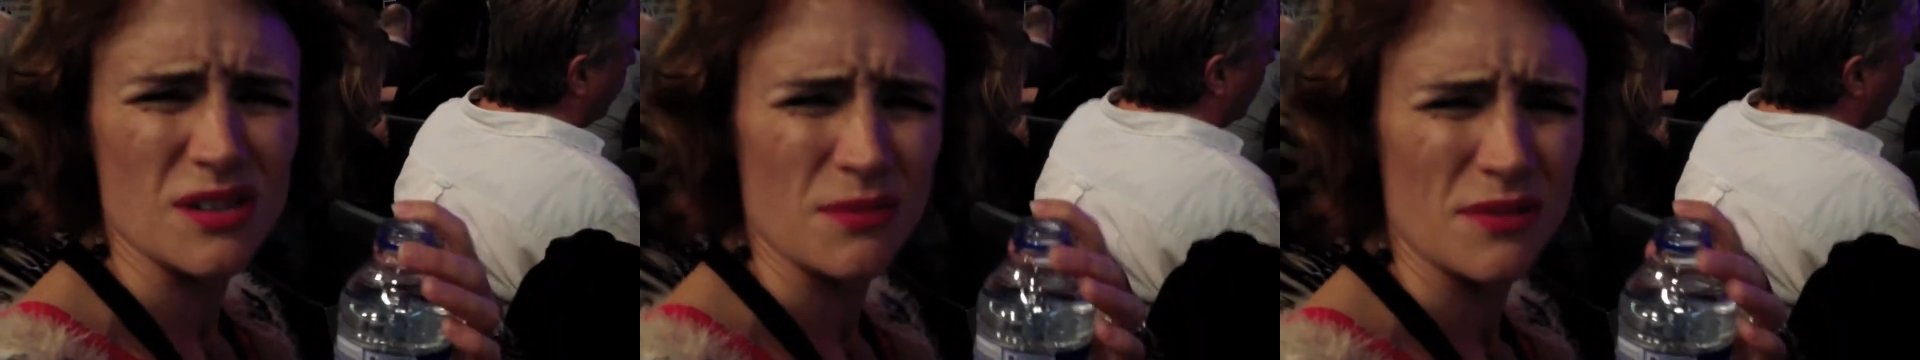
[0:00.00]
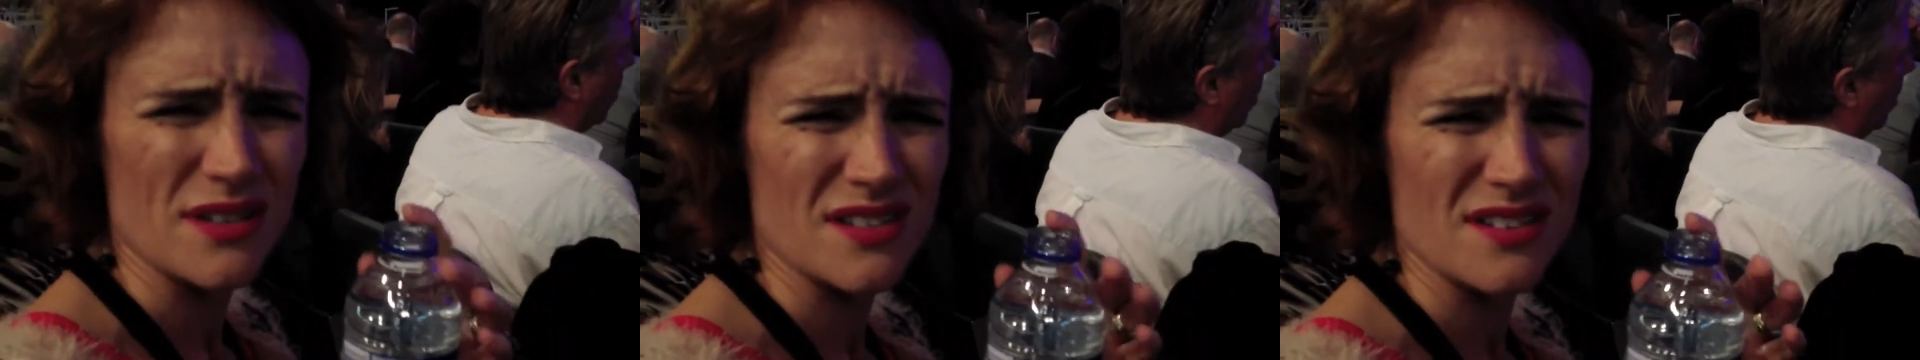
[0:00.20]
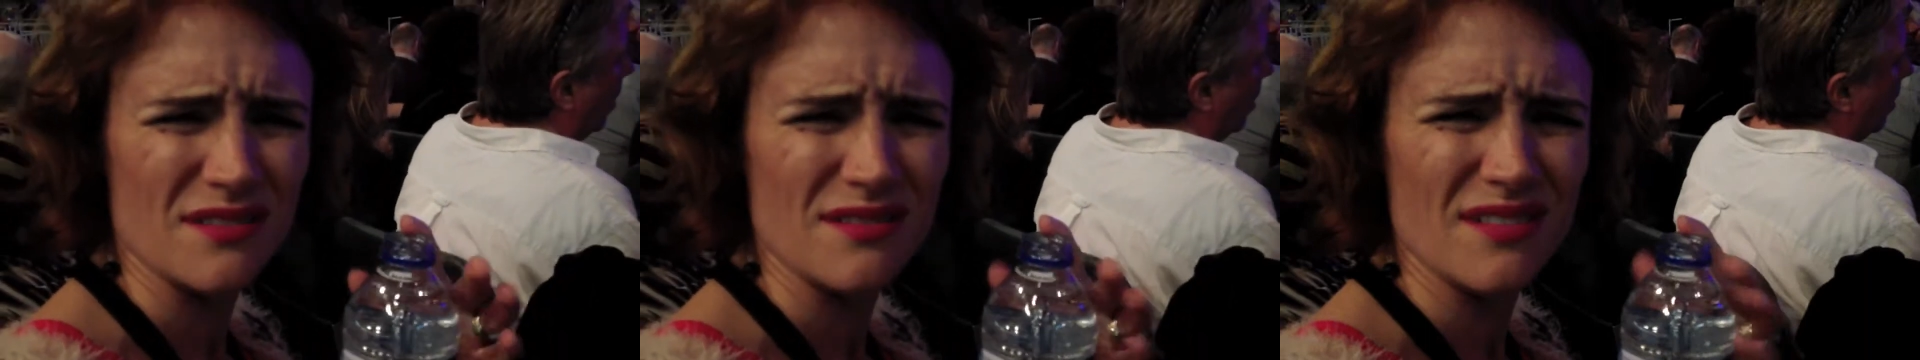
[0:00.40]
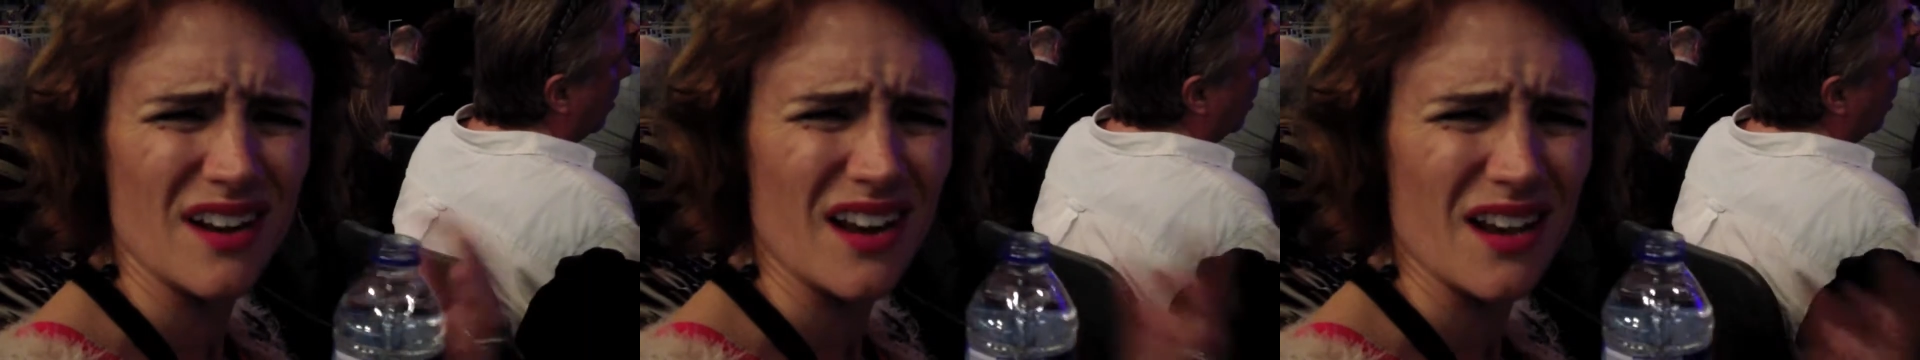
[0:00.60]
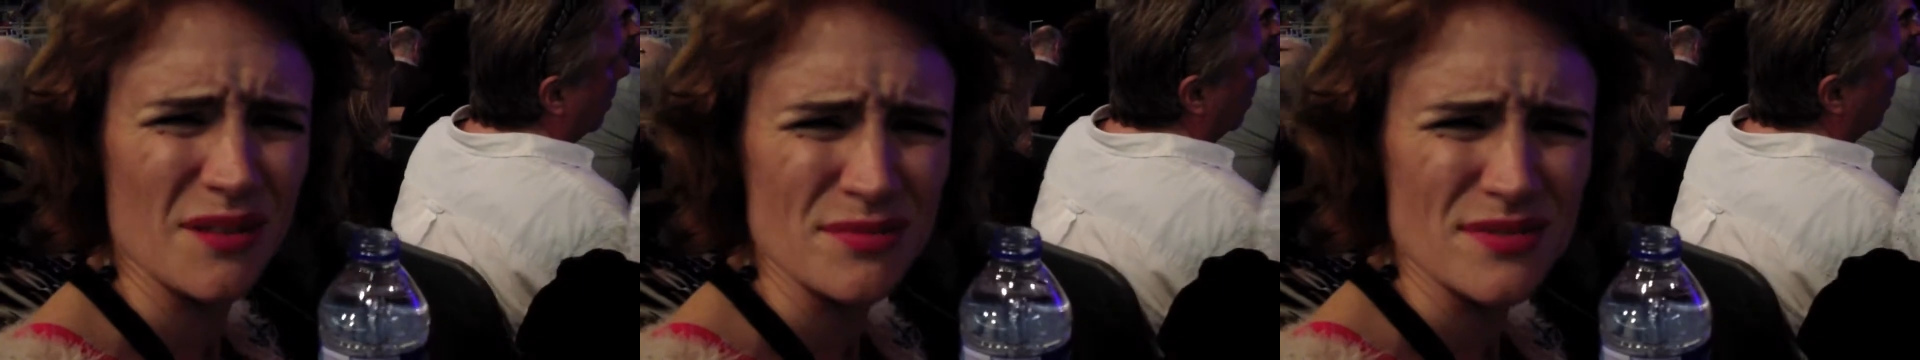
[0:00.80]
which I'm
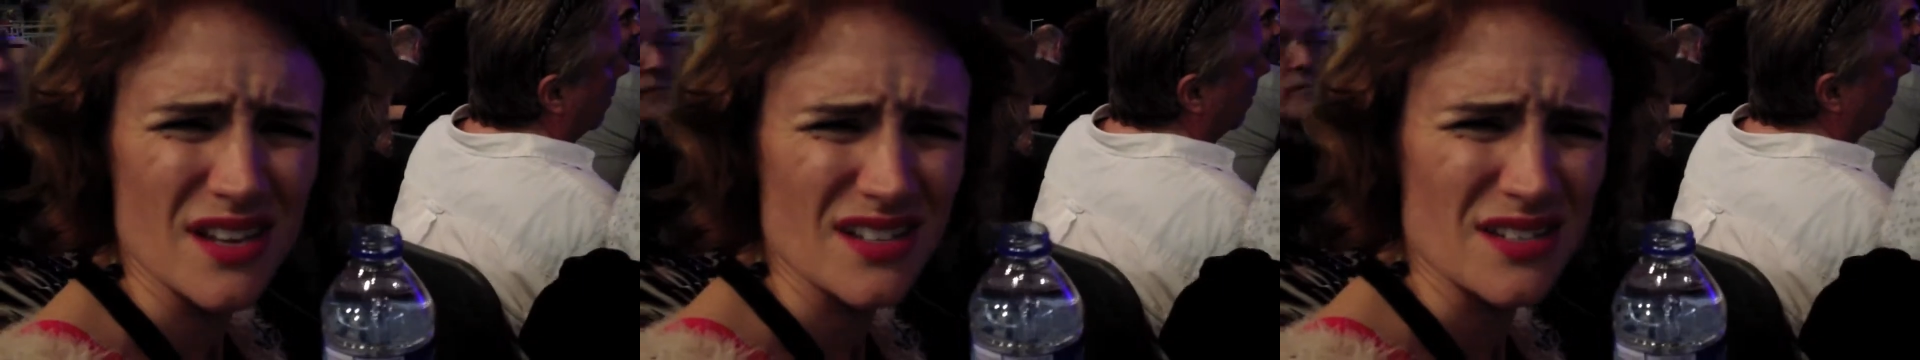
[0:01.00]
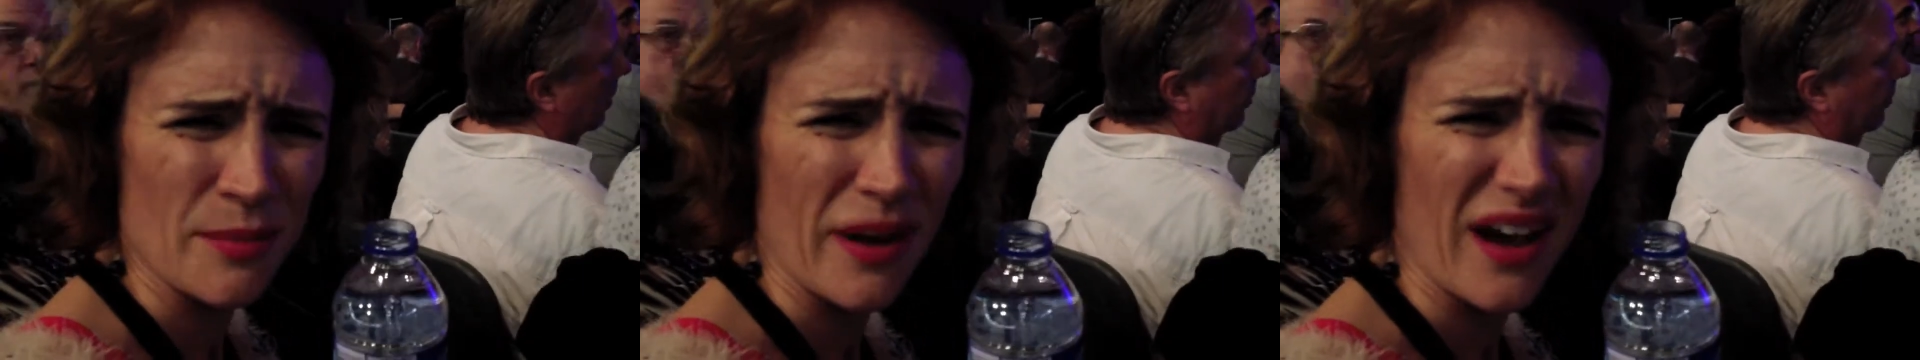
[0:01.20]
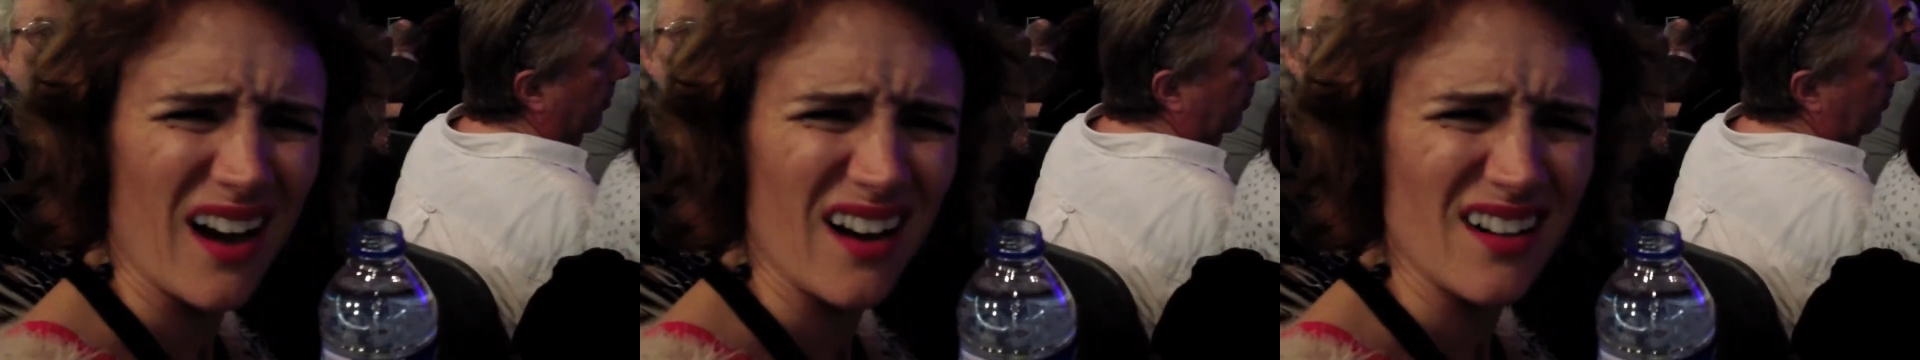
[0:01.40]
really upset about.